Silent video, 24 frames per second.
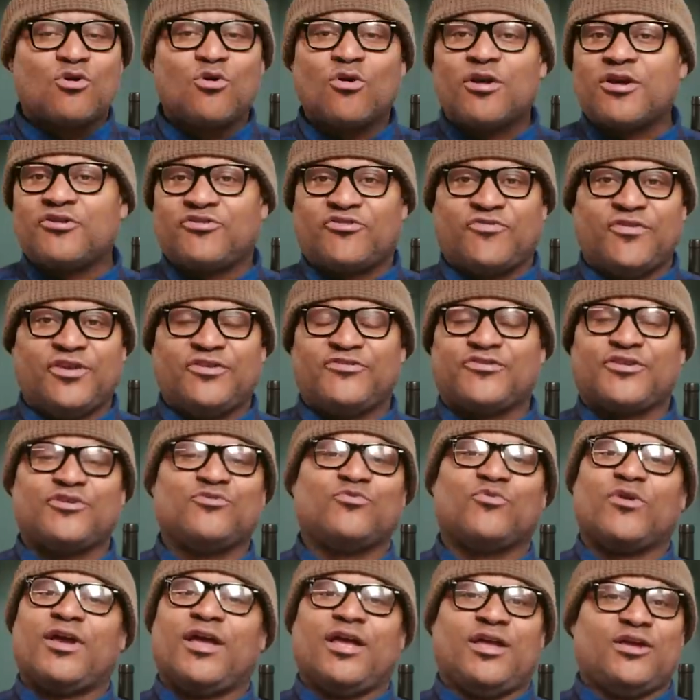Corkage fees can
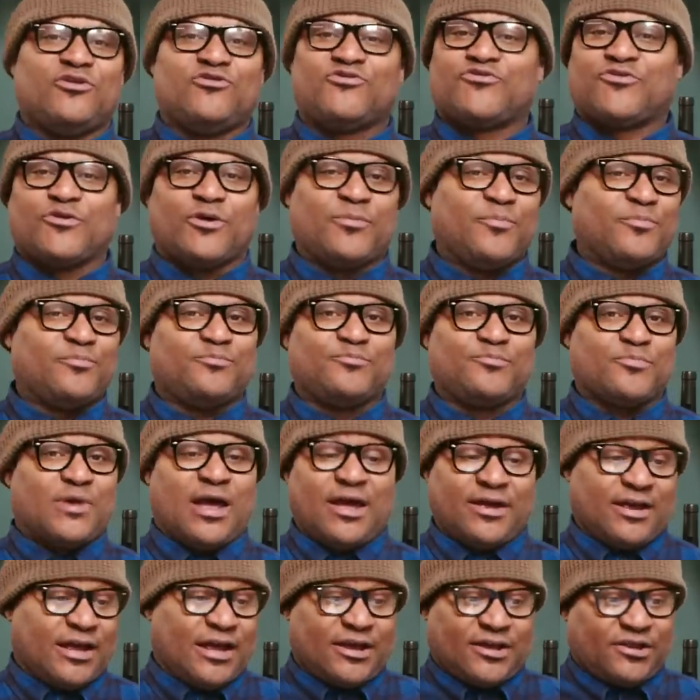range from,
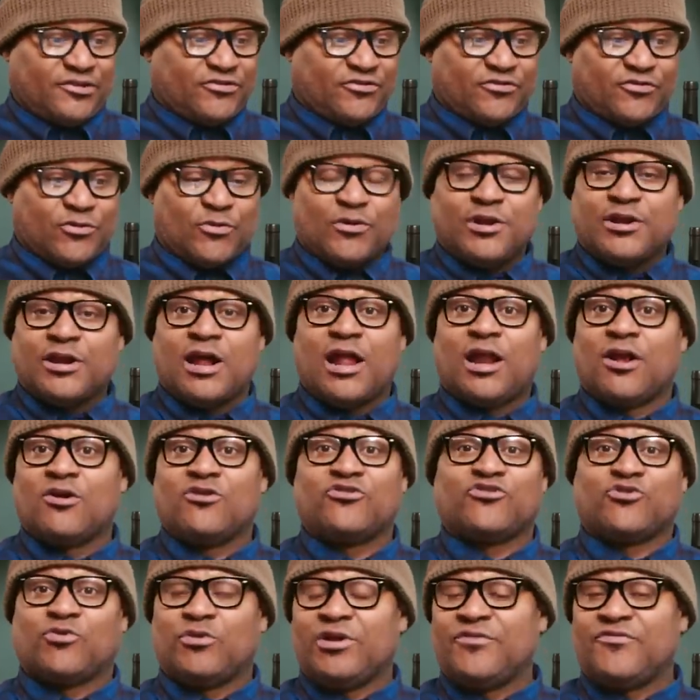I guess, $30,
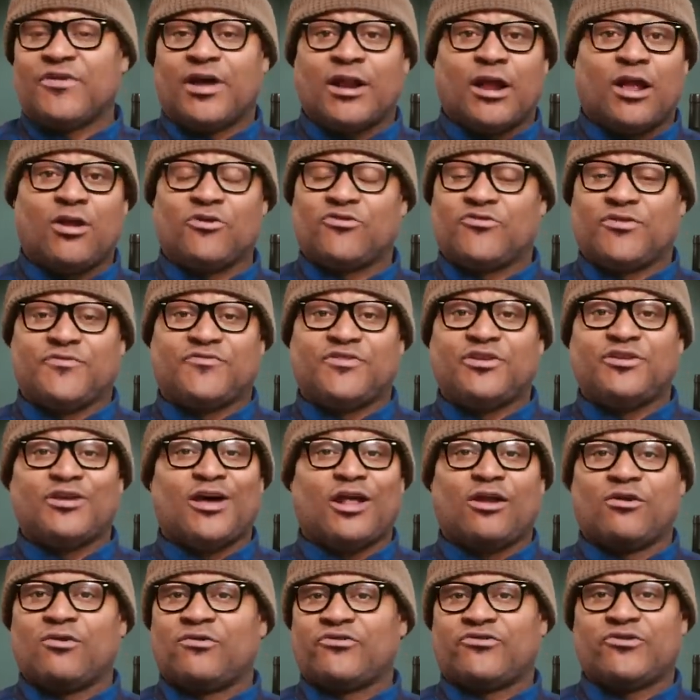$25,
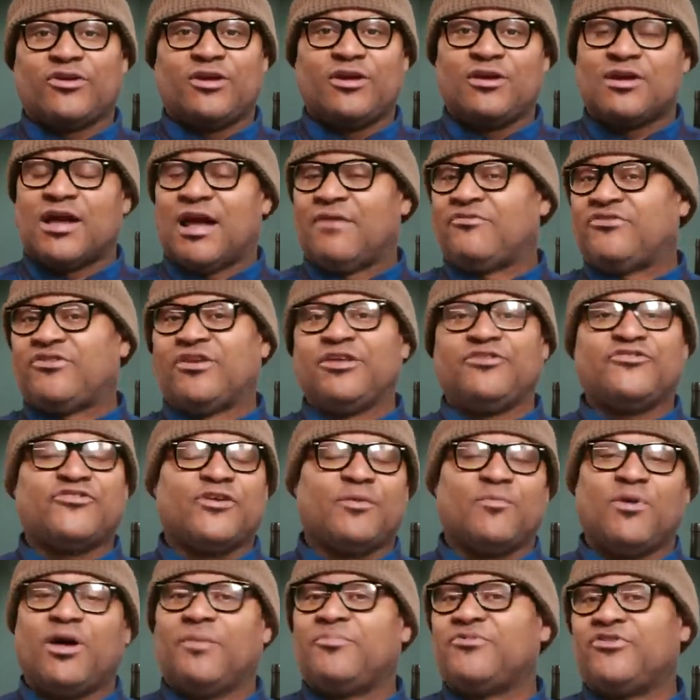$15. I've seen
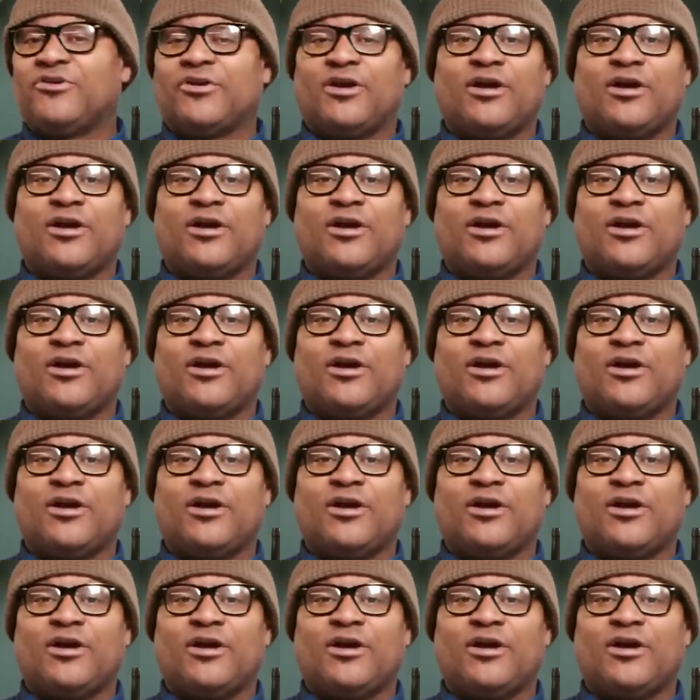some up to